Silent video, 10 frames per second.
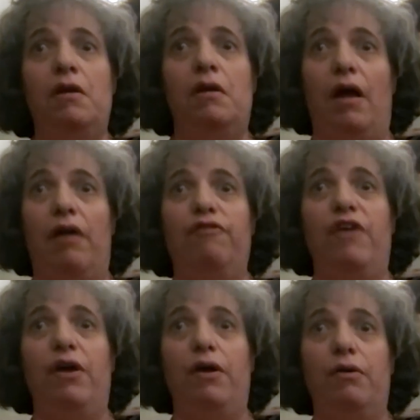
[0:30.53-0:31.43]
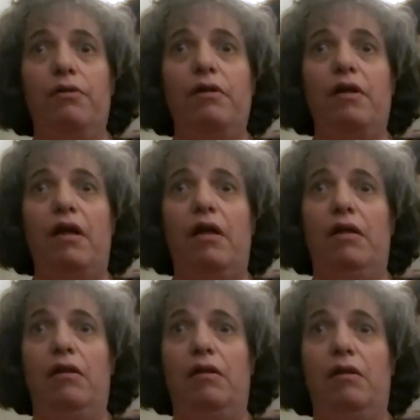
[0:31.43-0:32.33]
I fell
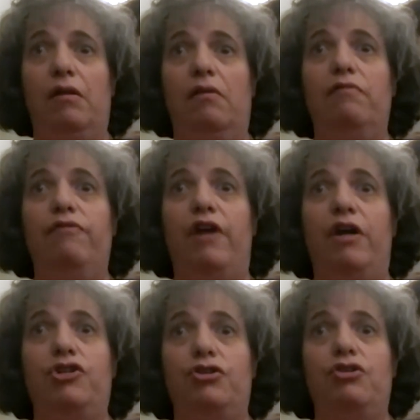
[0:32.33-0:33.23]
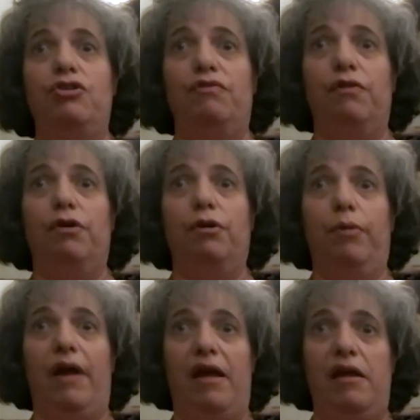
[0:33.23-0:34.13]
and fractured two
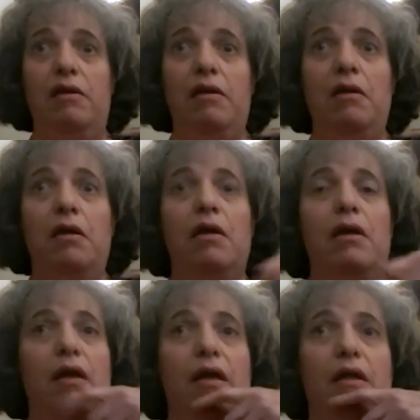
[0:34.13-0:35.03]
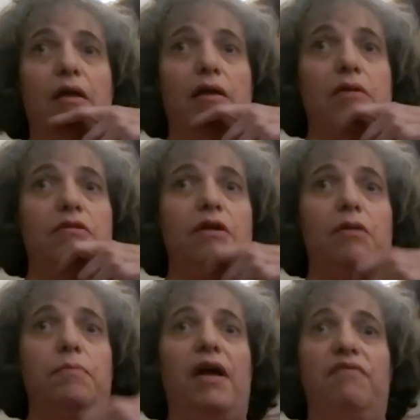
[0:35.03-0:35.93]
vertebrae, and I ended
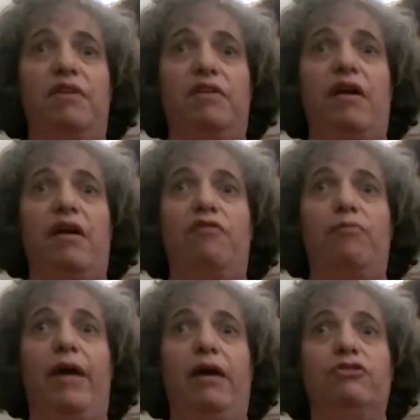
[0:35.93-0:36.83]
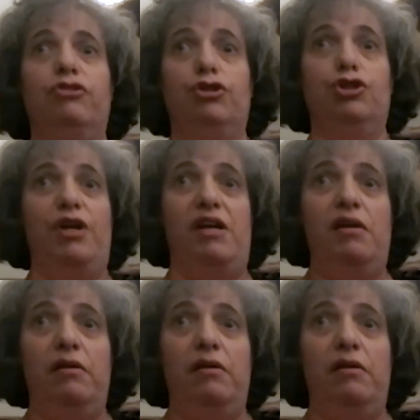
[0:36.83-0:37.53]
up having to have back surgery.